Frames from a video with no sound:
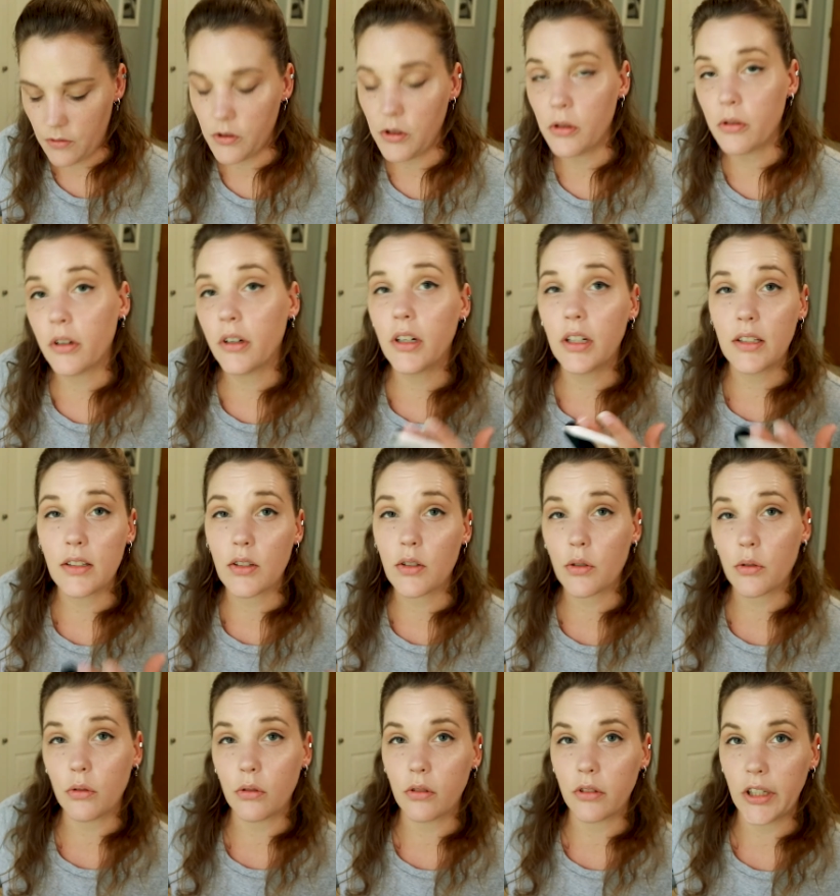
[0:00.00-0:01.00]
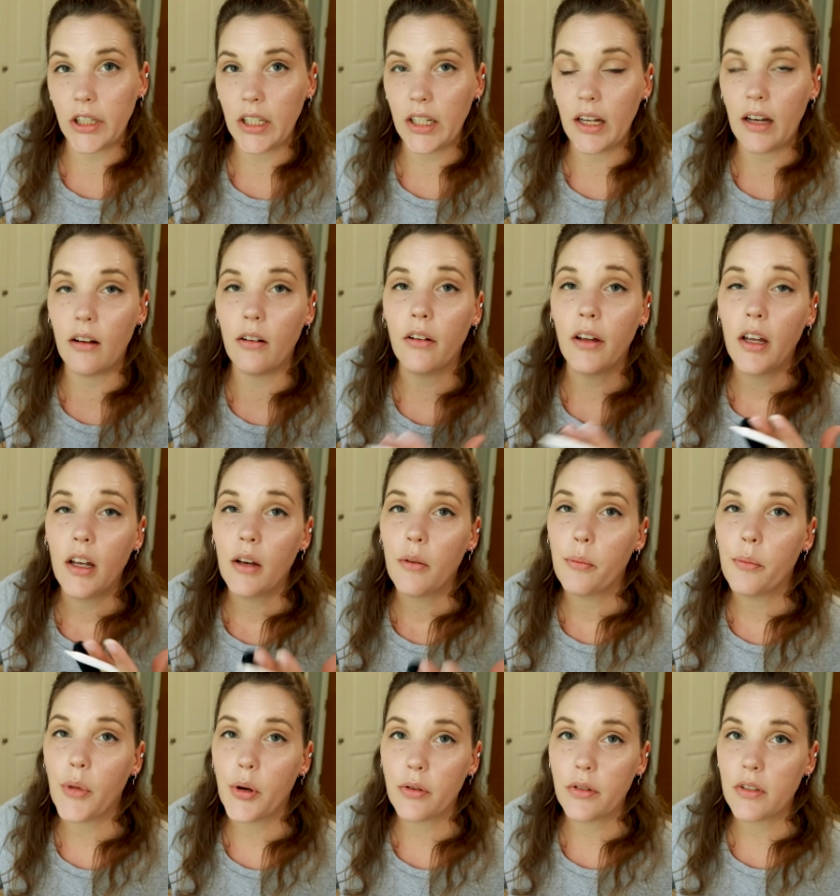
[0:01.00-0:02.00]
you're in school right now,
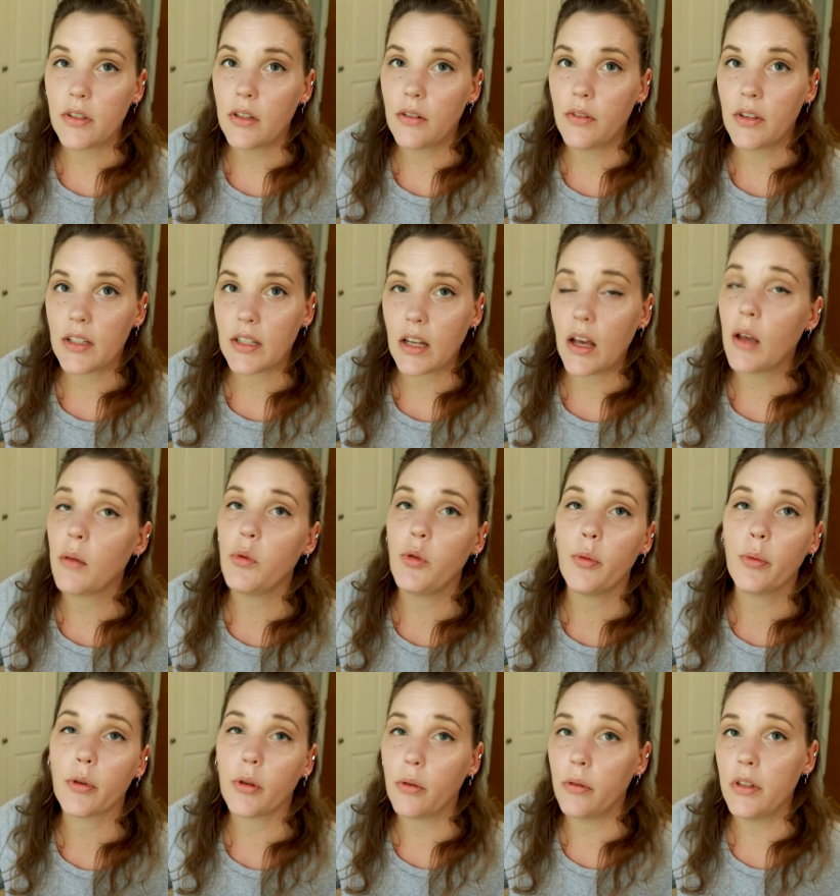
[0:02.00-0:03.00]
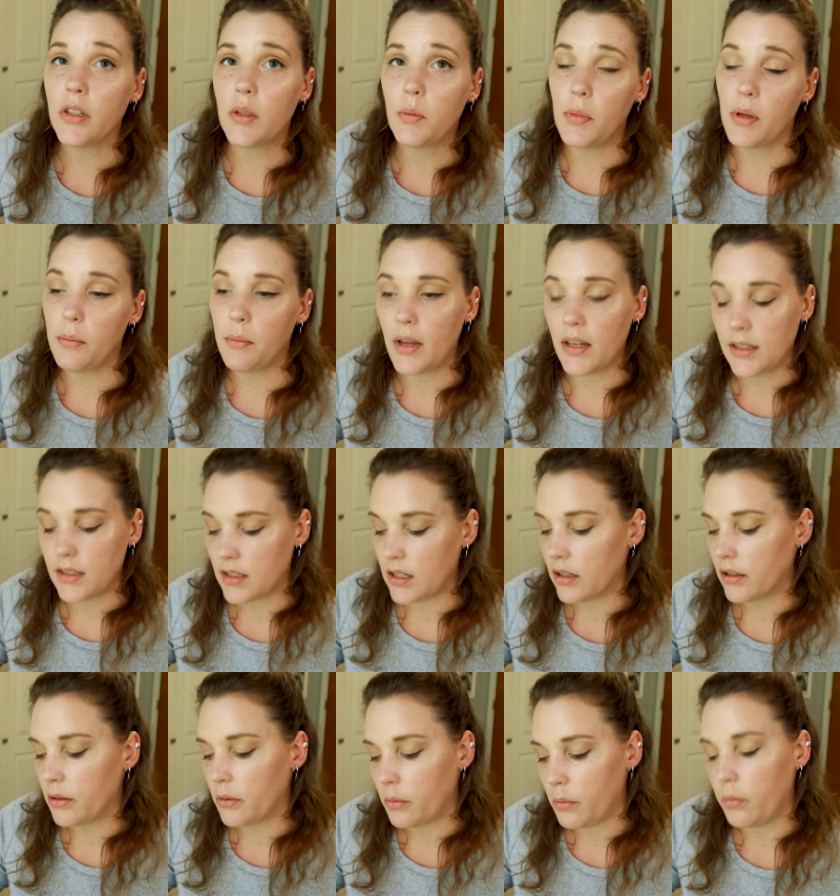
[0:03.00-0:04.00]
most of the time you are going to be
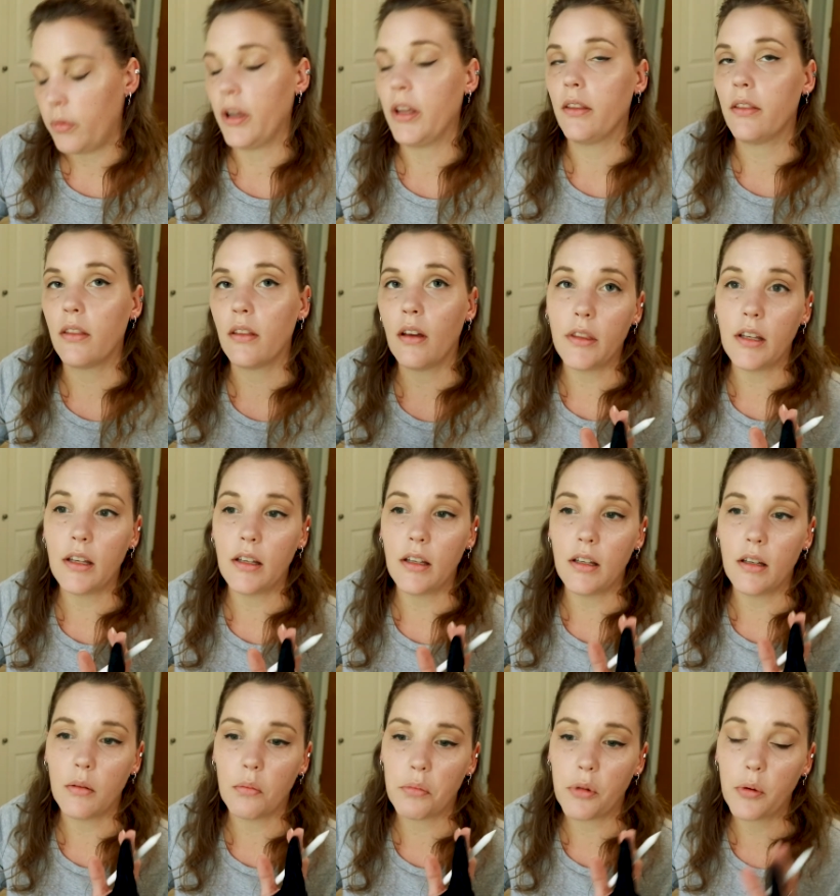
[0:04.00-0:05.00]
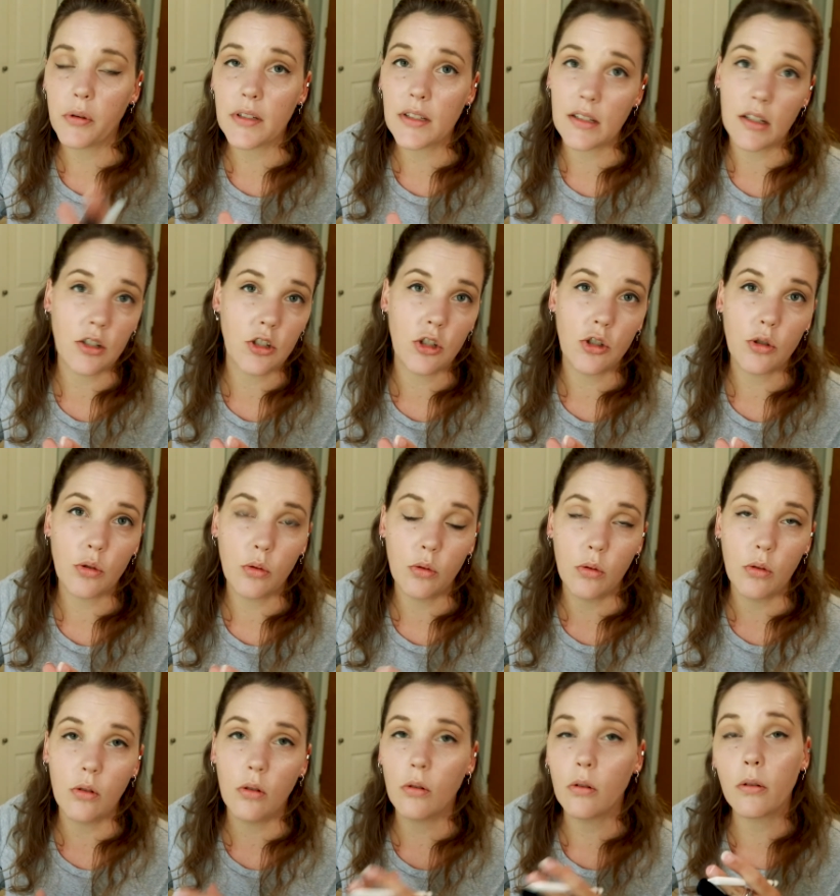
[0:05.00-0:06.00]
messing with the point selection
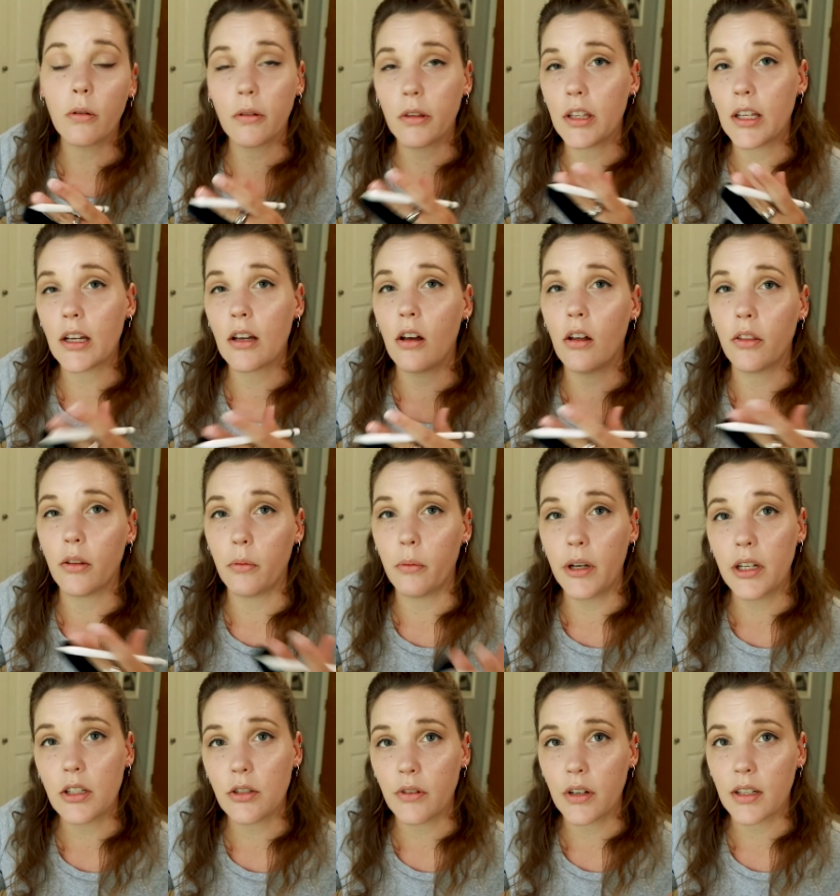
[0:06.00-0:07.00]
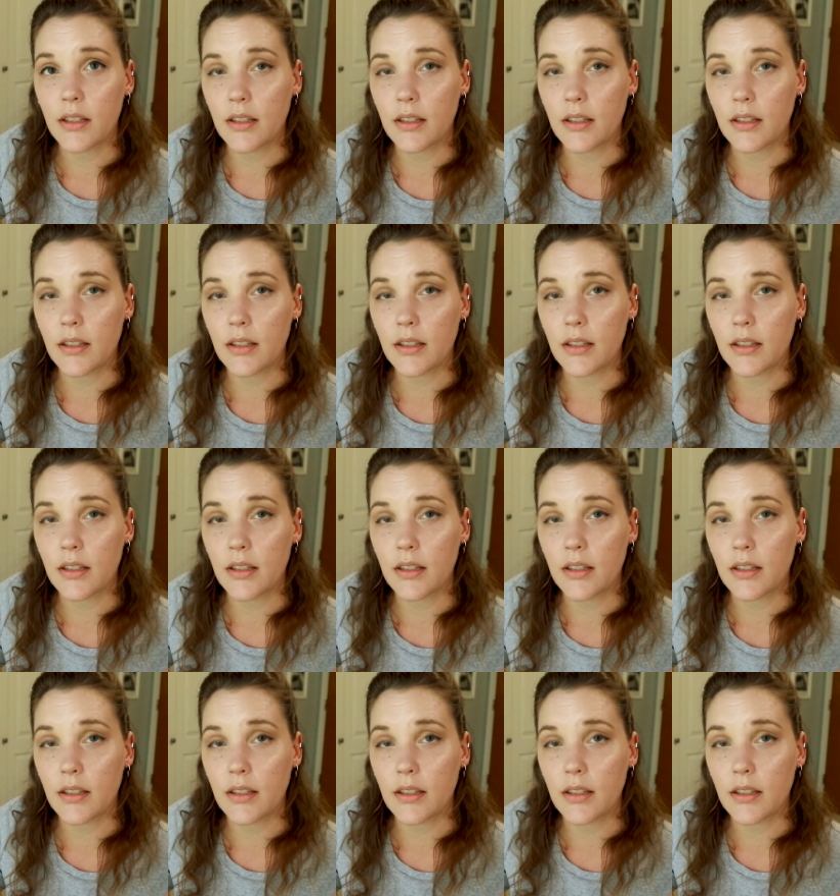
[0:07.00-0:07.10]
tool, or what they call the white direct